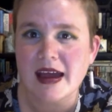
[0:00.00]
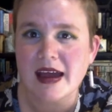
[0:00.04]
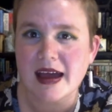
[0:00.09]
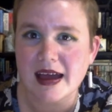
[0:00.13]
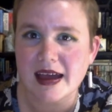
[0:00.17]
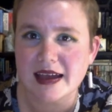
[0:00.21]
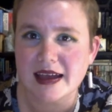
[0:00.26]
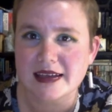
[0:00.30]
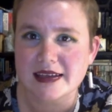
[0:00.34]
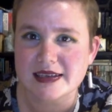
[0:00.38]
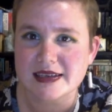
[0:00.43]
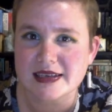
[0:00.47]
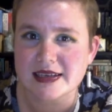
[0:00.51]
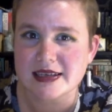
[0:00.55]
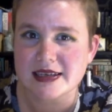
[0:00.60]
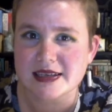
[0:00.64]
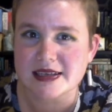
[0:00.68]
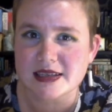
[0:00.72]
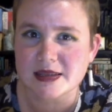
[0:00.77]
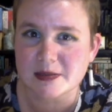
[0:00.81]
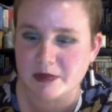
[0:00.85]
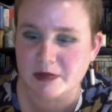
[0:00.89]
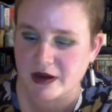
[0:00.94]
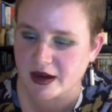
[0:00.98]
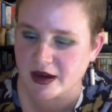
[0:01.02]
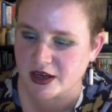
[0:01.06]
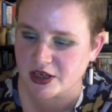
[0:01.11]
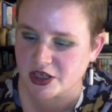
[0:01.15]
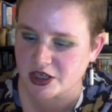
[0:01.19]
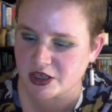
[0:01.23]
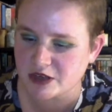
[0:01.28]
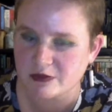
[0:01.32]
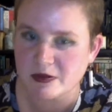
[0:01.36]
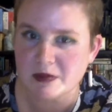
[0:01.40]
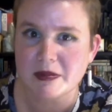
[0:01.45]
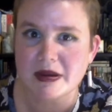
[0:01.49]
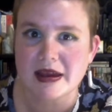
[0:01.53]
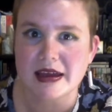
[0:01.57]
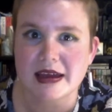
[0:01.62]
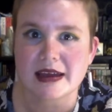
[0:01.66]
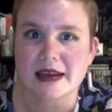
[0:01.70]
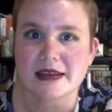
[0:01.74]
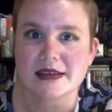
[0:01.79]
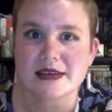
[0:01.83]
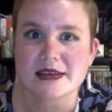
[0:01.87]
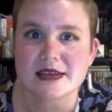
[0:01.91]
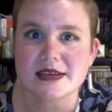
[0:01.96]
and it's the partial
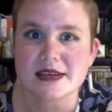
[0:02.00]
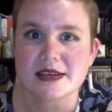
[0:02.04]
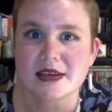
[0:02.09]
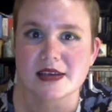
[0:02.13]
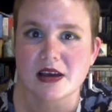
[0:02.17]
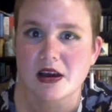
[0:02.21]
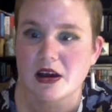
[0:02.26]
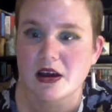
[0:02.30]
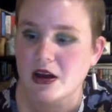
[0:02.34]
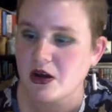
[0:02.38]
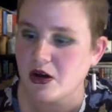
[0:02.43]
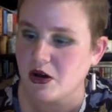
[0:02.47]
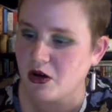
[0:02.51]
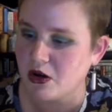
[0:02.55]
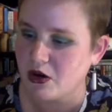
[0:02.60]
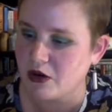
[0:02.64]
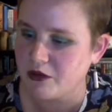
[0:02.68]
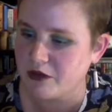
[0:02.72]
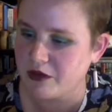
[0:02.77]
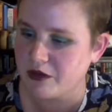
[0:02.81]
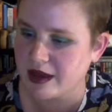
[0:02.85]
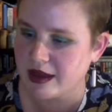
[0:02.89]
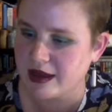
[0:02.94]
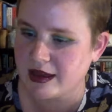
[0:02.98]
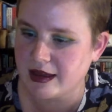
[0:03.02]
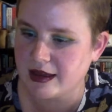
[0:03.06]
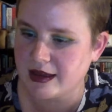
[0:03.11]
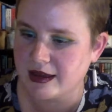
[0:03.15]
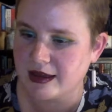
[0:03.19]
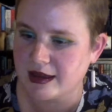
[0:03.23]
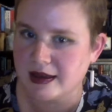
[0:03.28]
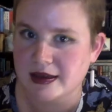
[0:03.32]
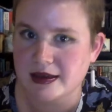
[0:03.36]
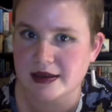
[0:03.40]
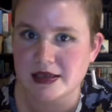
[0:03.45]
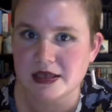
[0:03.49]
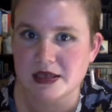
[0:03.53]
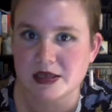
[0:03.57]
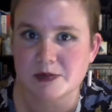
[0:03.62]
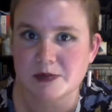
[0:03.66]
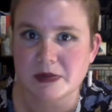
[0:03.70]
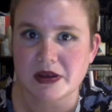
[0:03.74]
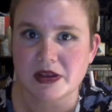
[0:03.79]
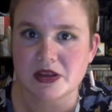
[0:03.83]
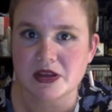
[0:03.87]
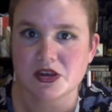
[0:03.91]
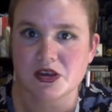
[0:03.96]
remains of a
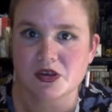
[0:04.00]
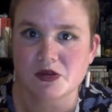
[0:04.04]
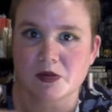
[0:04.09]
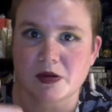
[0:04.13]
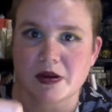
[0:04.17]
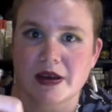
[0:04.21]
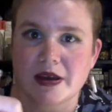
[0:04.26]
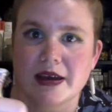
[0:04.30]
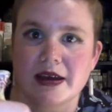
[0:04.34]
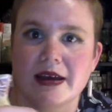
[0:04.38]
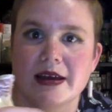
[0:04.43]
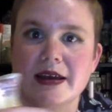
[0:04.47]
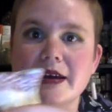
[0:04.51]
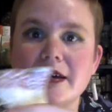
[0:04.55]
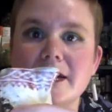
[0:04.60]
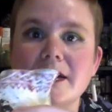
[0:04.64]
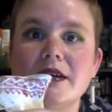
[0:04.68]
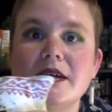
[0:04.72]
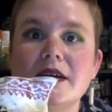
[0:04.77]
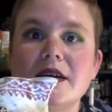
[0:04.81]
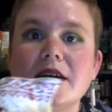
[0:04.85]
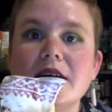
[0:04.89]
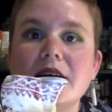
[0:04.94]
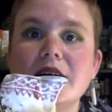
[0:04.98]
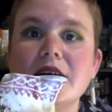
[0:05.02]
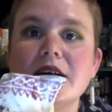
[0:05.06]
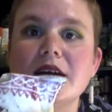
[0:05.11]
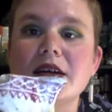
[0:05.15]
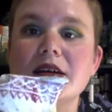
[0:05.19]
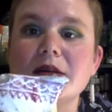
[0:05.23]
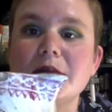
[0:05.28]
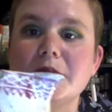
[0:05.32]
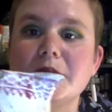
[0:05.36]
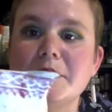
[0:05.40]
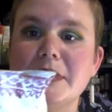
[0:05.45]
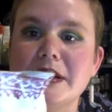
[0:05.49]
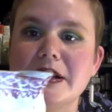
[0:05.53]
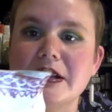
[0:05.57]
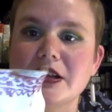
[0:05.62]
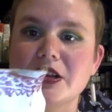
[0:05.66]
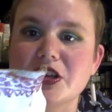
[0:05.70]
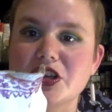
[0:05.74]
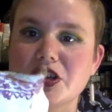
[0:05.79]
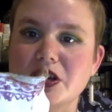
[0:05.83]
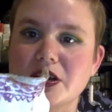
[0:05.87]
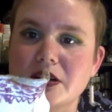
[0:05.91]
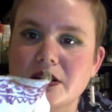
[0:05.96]
spongeware milk
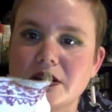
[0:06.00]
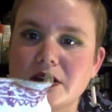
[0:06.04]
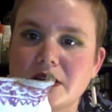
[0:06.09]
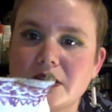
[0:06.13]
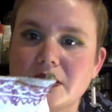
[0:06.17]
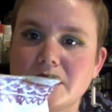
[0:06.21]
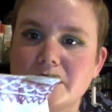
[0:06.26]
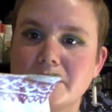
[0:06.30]
jug.